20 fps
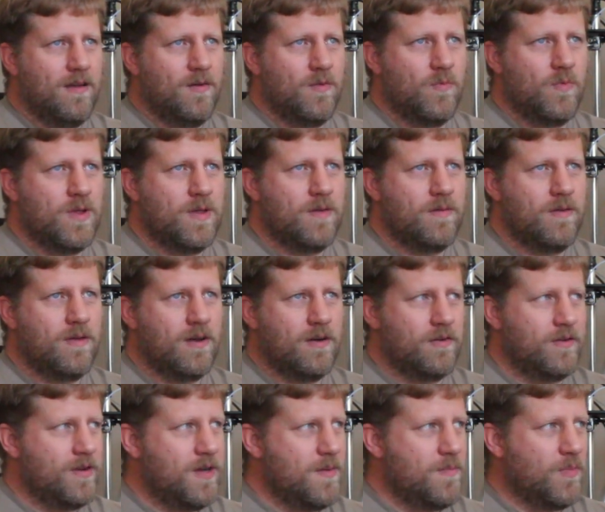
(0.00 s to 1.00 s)
We
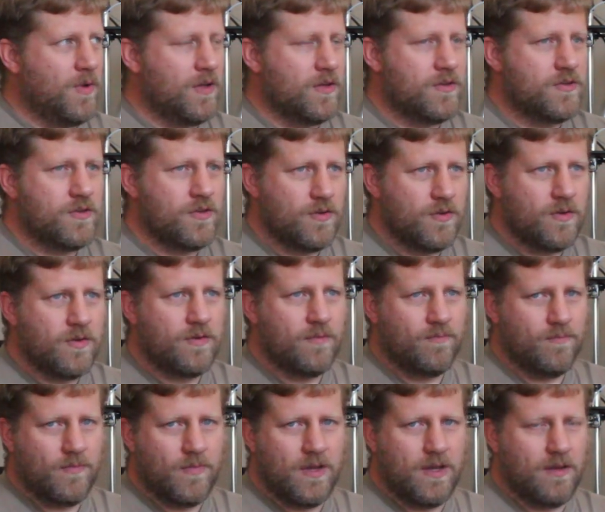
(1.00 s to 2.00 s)
currently build two
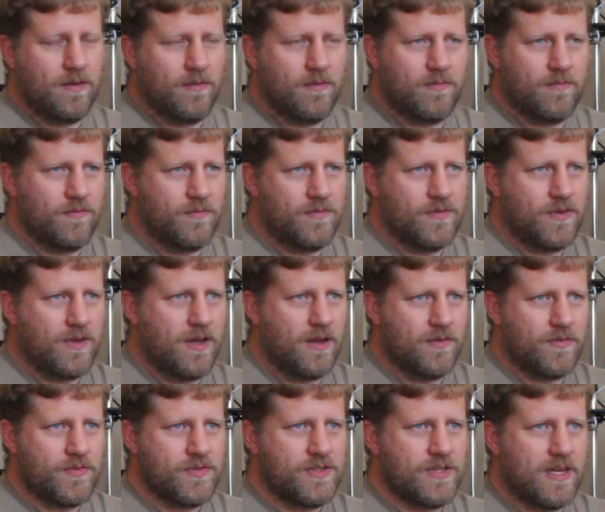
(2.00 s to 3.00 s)

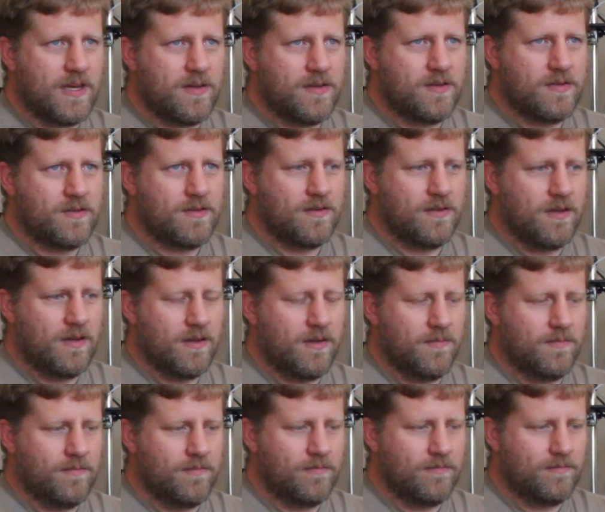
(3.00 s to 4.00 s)
kind of set
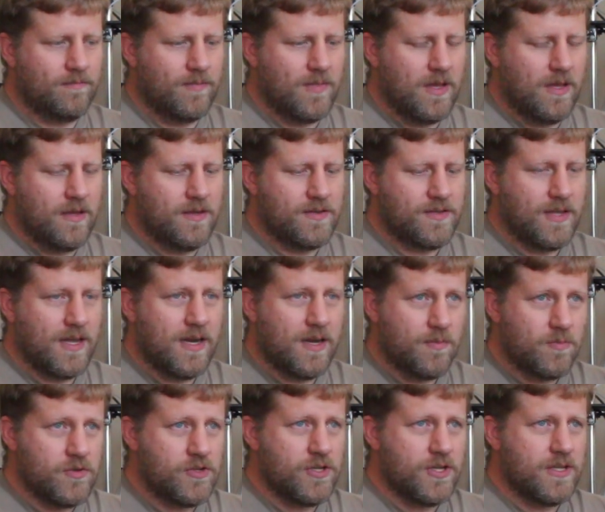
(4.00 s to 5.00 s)

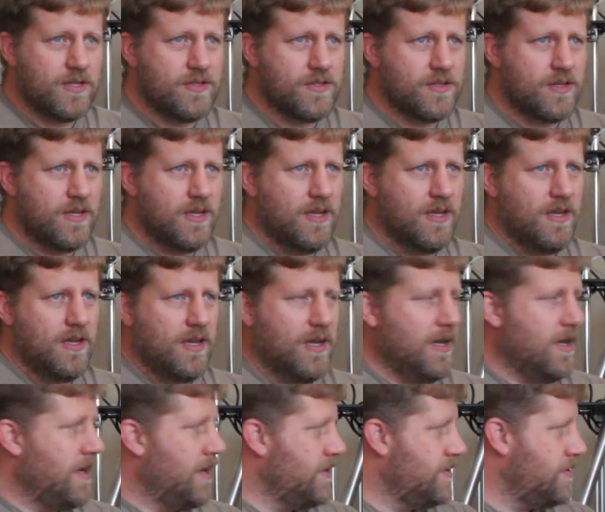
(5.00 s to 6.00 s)
standard machines.
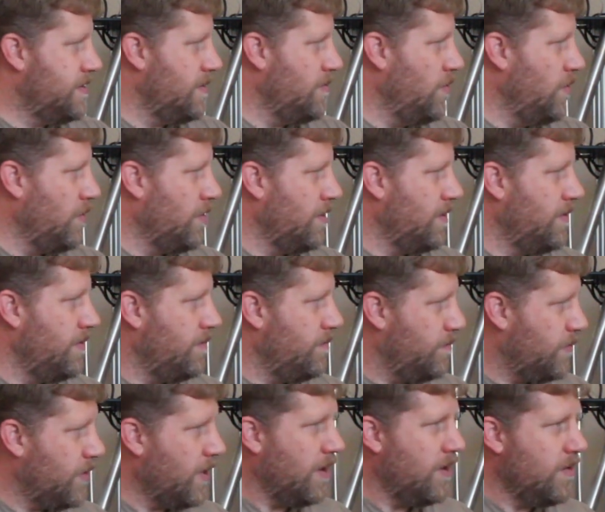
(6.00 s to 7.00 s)
It's the
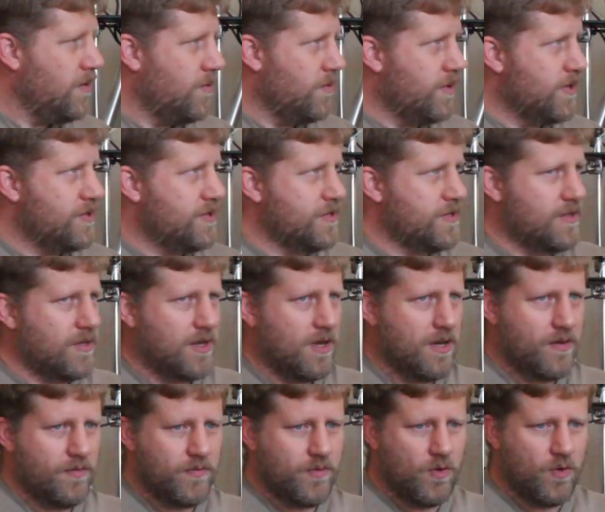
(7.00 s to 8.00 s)
Morgan Pro, which is kind of